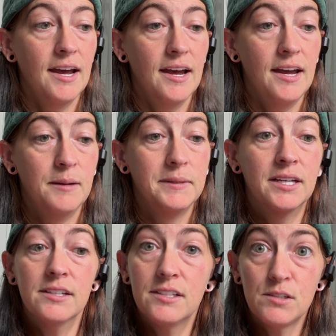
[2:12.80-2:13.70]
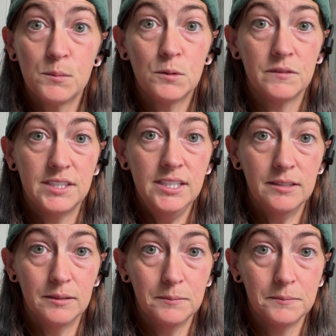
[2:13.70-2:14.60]
And because there's more of a
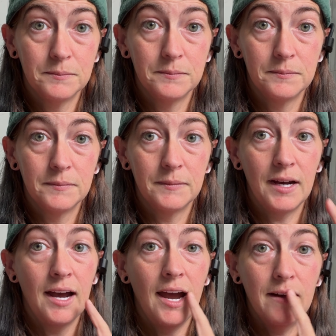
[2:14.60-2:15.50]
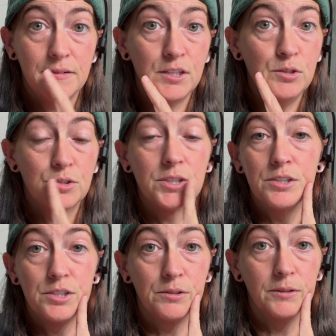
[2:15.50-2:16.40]
dip, I have to use
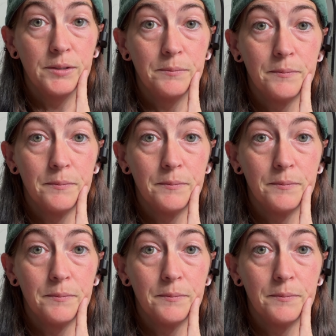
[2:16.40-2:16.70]
cushion grip.